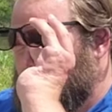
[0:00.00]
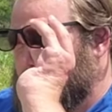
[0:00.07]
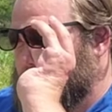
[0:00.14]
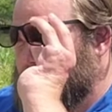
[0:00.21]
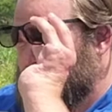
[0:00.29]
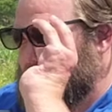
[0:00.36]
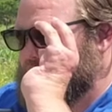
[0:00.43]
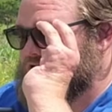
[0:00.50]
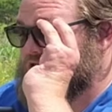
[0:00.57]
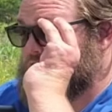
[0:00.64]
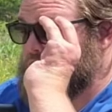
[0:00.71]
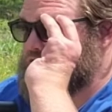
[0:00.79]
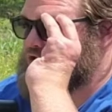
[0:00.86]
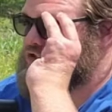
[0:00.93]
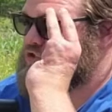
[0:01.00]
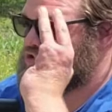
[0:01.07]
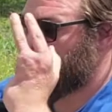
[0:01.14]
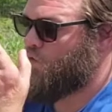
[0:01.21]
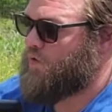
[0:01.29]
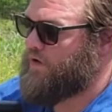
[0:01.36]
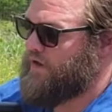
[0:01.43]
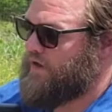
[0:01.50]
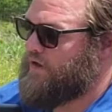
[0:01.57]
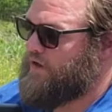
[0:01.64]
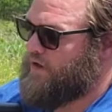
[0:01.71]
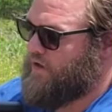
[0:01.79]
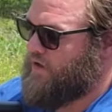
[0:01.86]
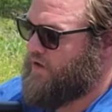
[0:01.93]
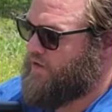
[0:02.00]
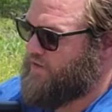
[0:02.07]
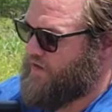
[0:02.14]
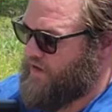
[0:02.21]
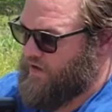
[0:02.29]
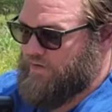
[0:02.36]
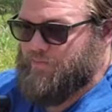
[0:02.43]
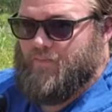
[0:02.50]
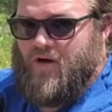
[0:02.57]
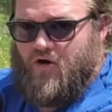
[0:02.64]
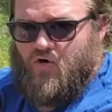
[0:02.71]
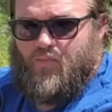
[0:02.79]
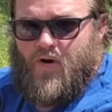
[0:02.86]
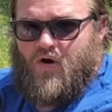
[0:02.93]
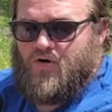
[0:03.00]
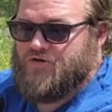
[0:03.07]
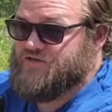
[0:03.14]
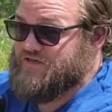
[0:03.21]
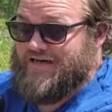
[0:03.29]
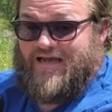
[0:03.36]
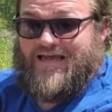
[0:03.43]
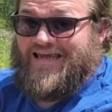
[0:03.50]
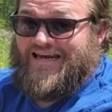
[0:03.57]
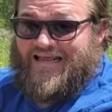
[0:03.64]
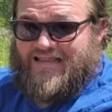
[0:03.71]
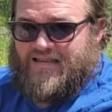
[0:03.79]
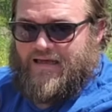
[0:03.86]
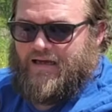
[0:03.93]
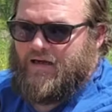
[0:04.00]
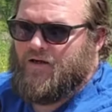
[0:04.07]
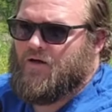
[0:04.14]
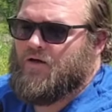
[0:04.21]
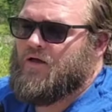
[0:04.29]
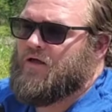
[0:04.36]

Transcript: the things that destroy the metal parts in anything